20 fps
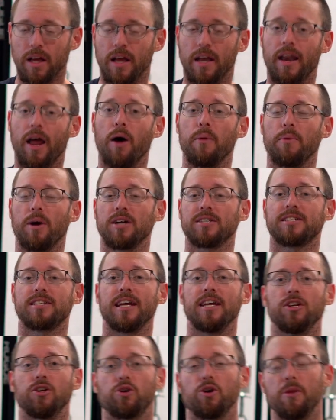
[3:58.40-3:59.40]
Now, I'm not
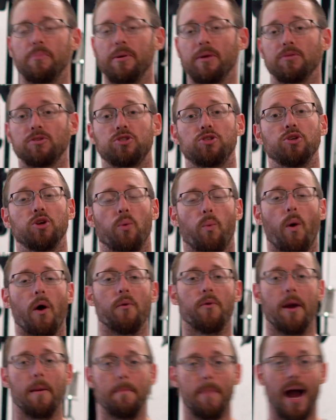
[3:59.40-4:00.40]
saying you're going to be able to do your
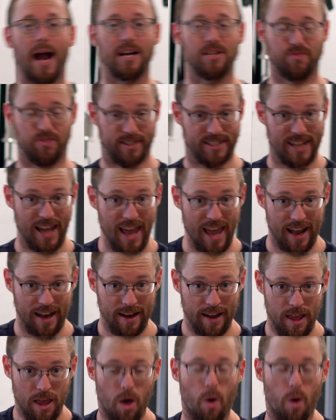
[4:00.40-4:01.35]
1 rep max for 10.